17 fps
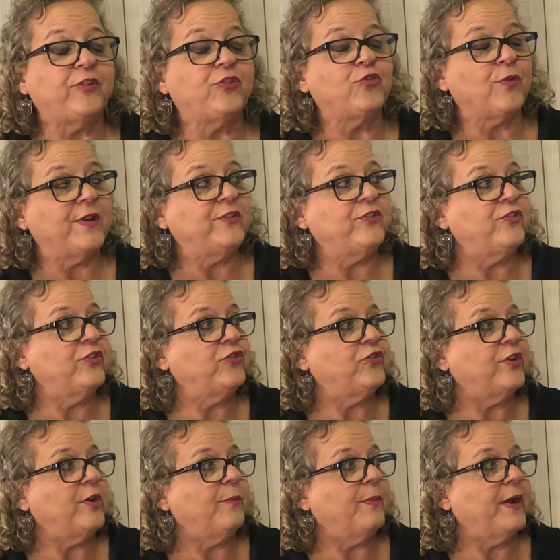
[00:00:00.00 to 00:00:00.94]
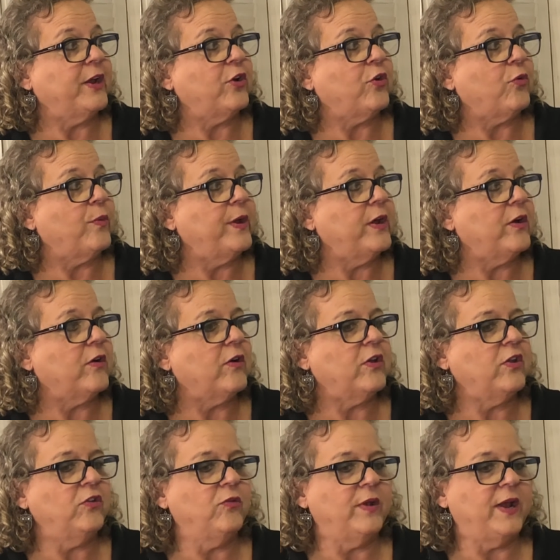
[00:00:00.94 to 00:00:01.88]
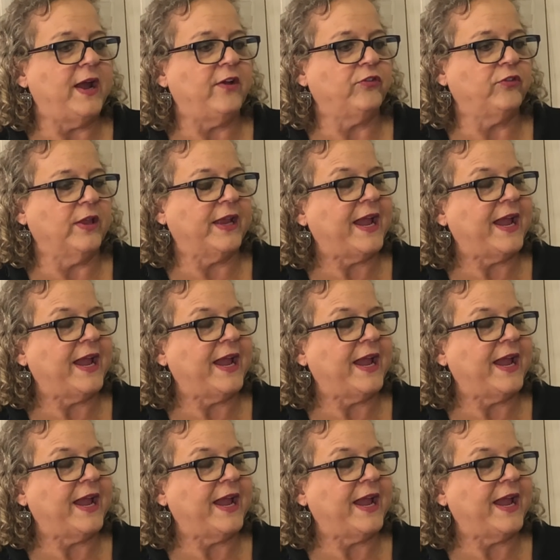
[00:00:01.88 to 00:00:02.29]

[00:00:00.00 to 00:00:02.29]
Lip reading: transition in my career, you would ask,